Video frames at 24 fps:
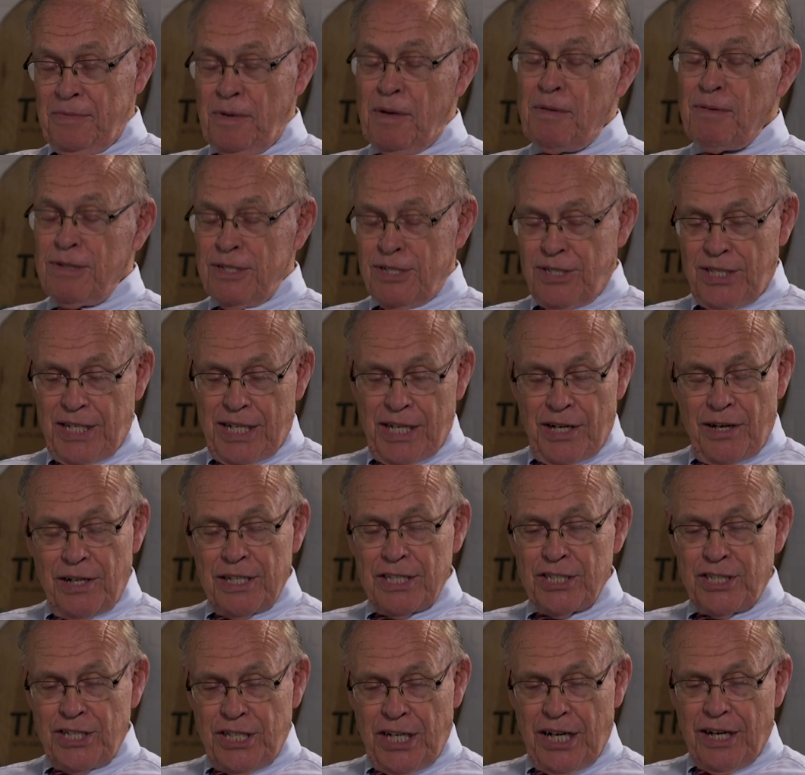We were sitting
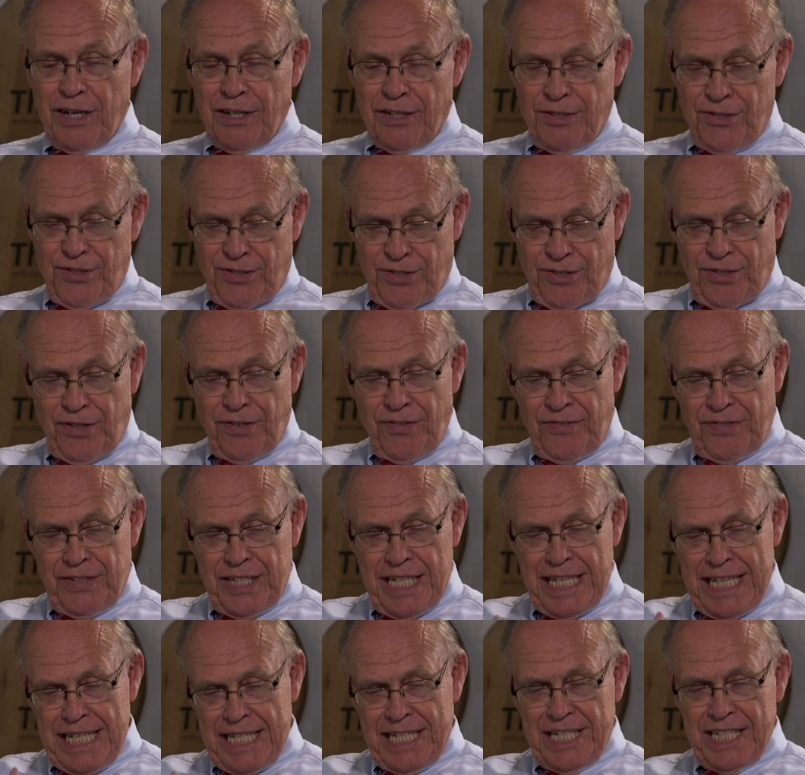on chairs, sort of
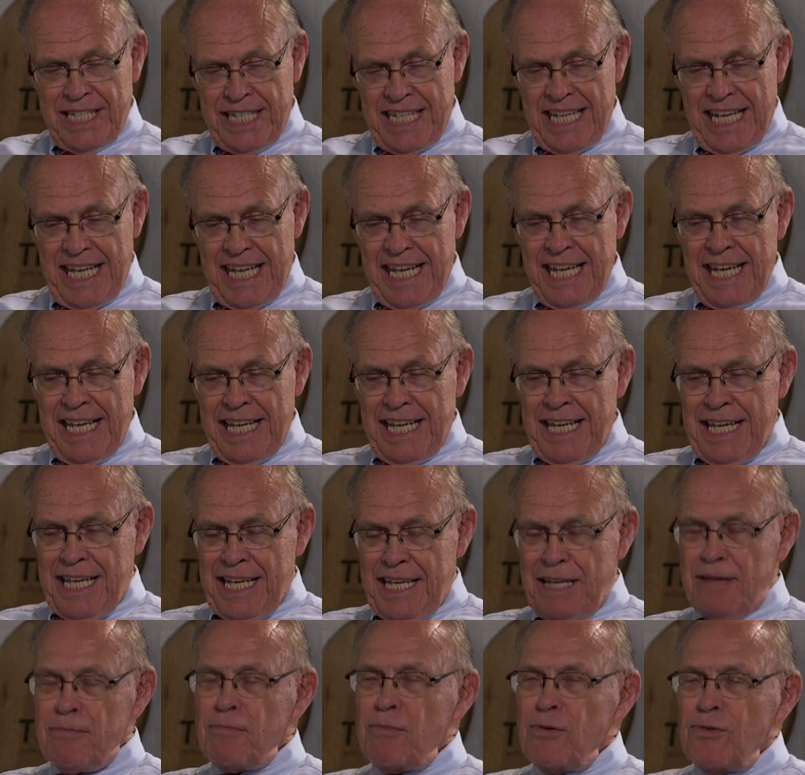knee to knee.
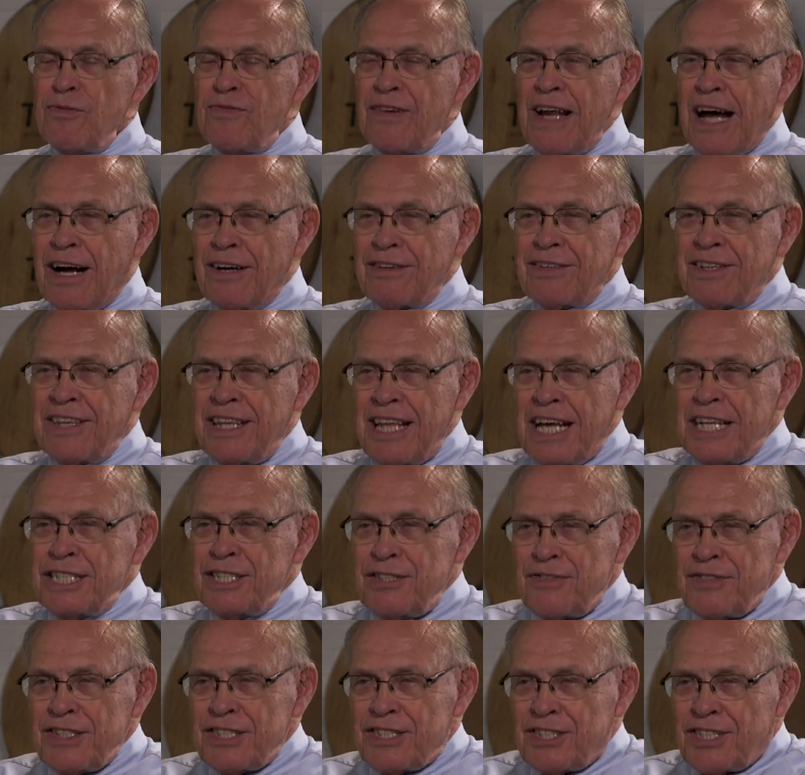He moved out to the
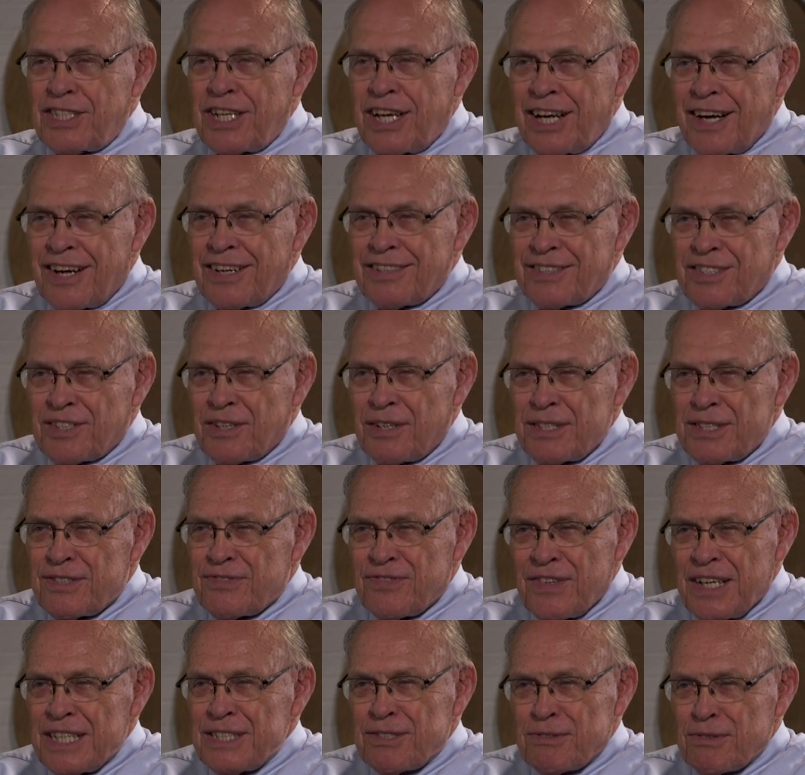edge of his chair, so his
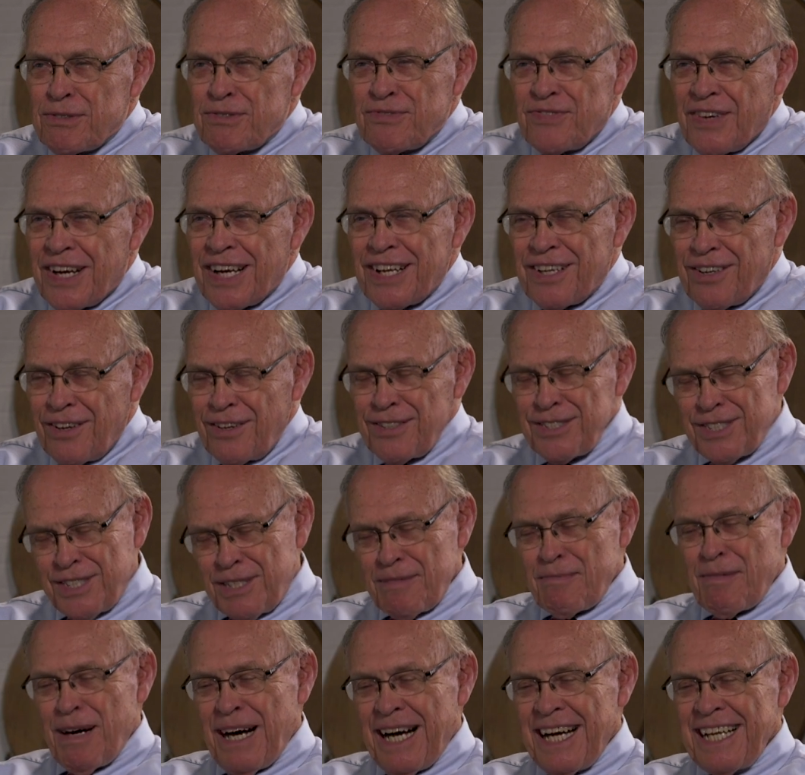face was very close
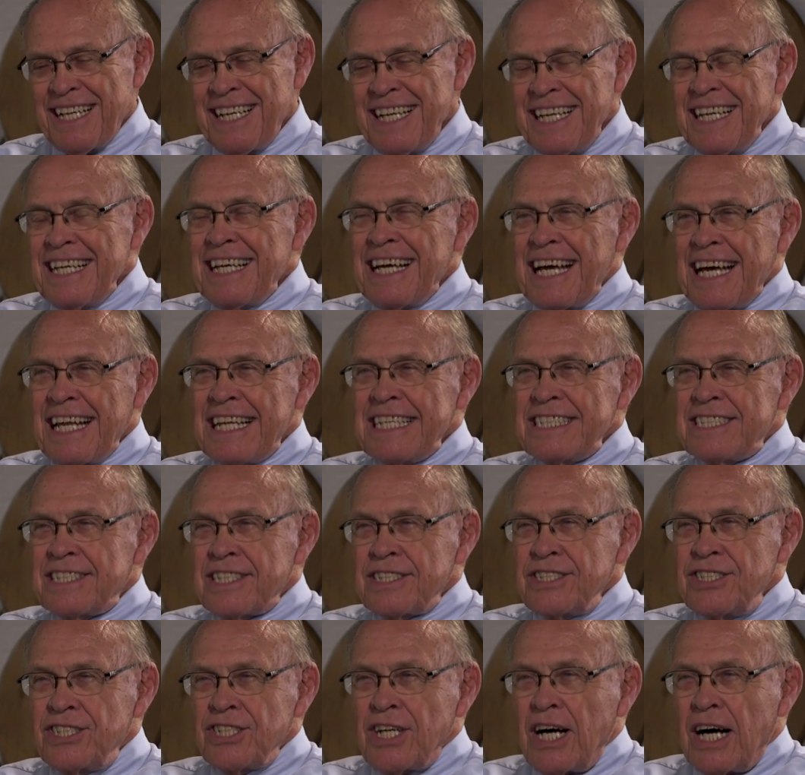to mine, and he
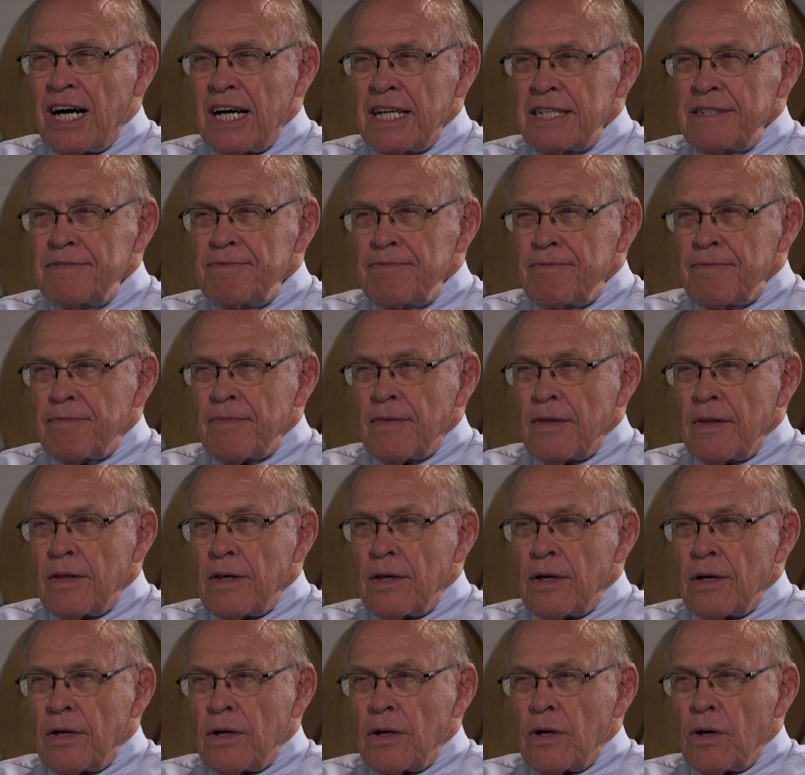said, John,
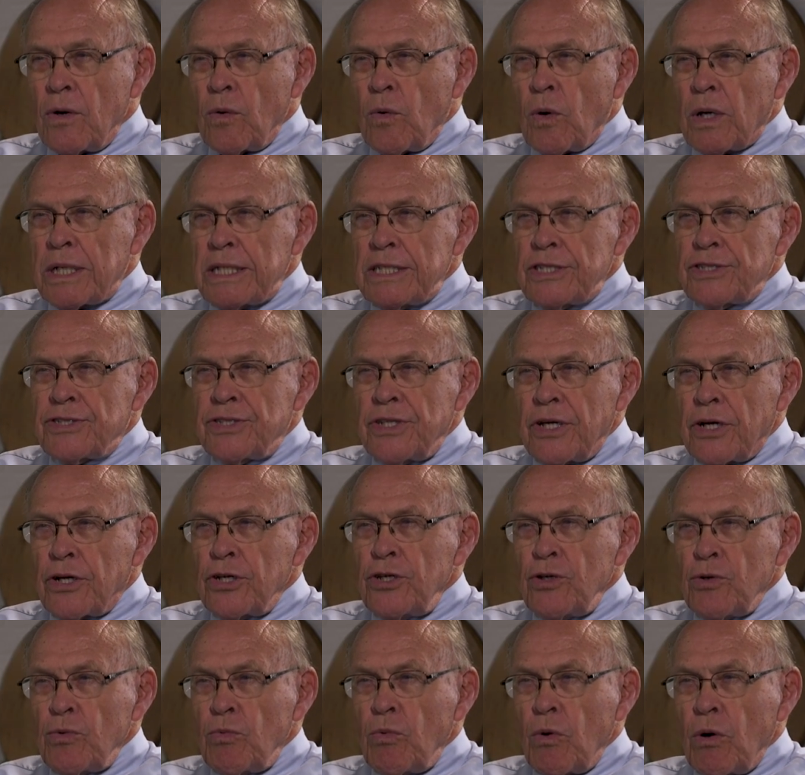what is there
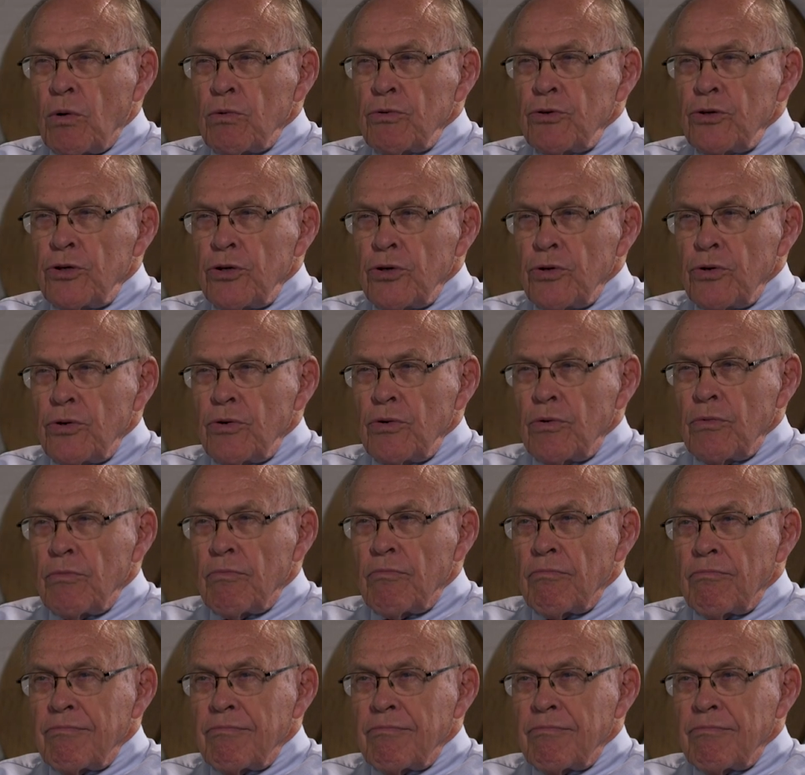you won't do?